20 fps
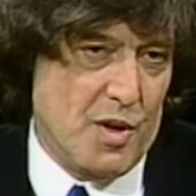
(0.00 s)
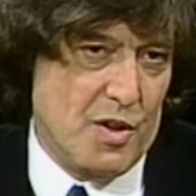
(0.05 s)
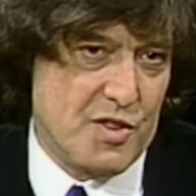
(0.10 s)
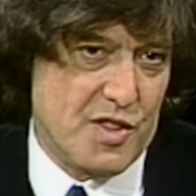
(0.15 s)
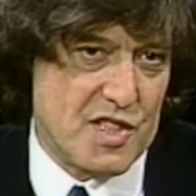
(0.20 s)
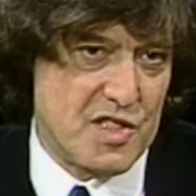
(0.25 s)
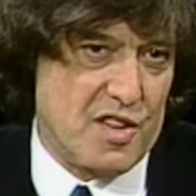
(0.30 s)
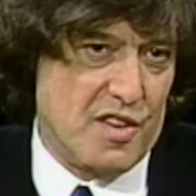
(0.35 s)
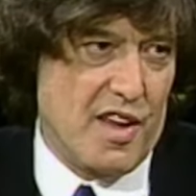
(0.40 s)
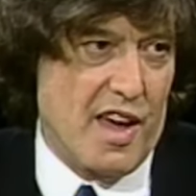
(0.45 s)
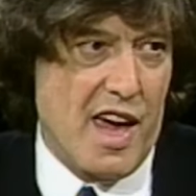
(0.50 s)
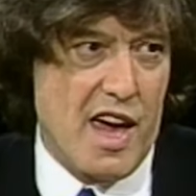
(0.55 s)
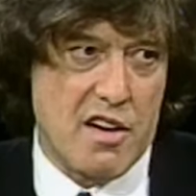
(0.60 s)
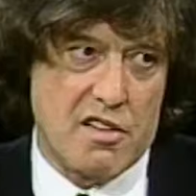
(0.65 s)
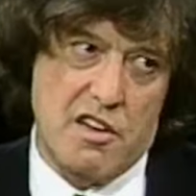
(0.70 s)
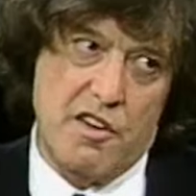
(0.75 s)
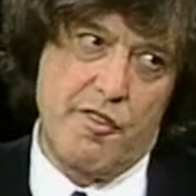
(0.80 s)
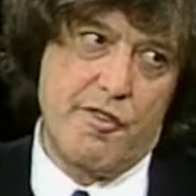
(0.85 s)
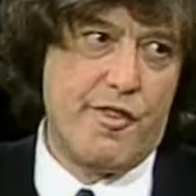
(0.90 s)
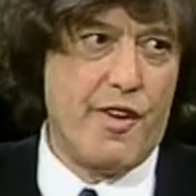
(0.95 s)
not just an
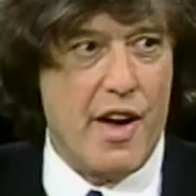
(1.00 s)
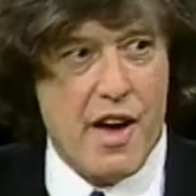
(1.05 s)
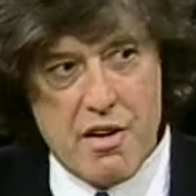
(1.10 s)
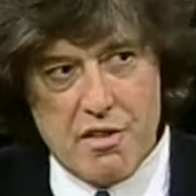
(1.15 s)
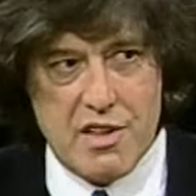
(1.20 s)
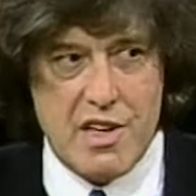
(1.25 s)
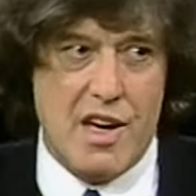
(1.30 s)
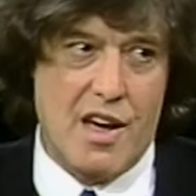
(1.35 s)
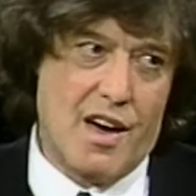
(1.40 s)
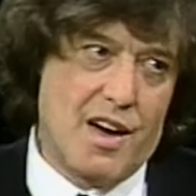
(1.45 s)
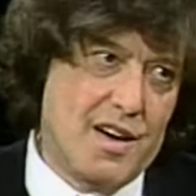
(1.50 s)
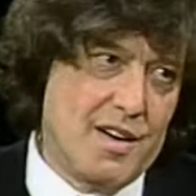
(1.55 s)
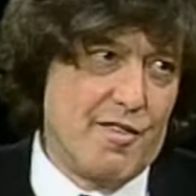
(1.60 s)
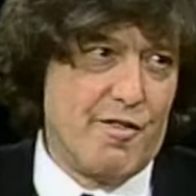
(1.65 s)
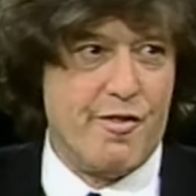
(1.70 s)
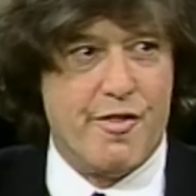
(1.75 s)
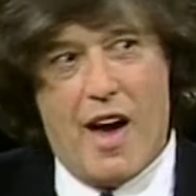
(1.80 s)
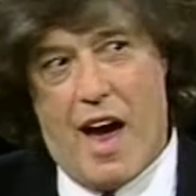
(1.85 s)
airy fairy mm -hmm.